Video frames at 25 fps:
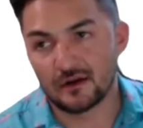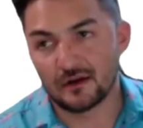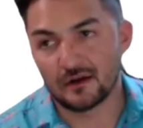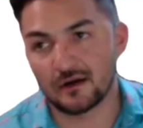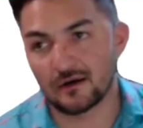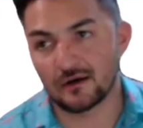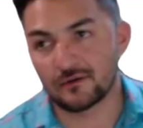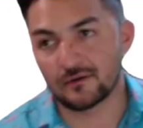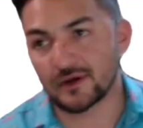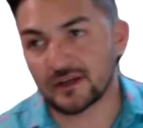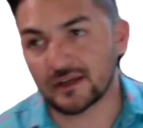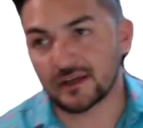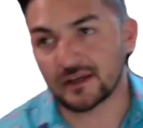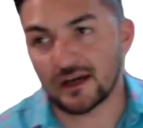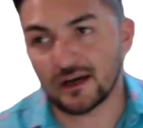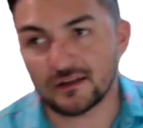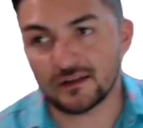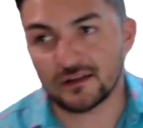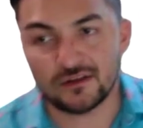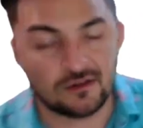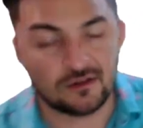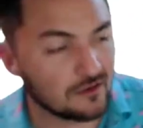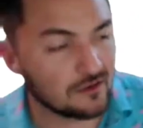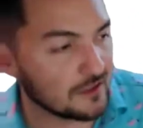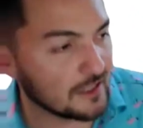Oh my
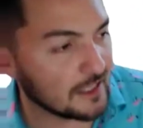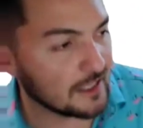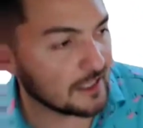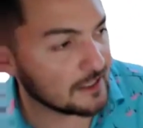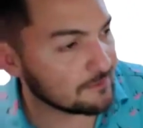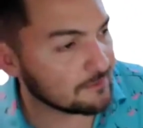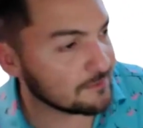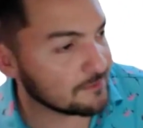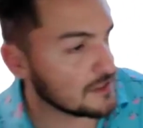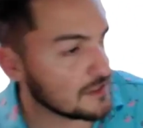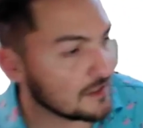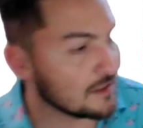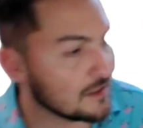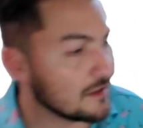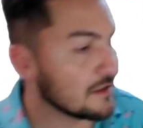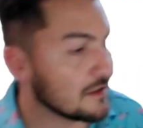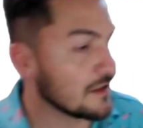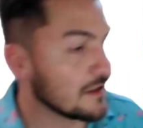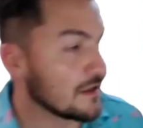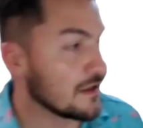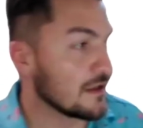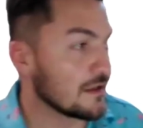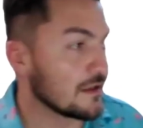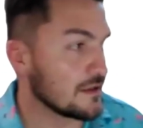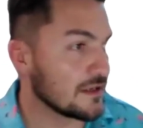God, they don't like
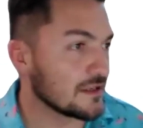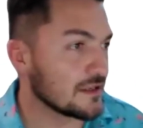me.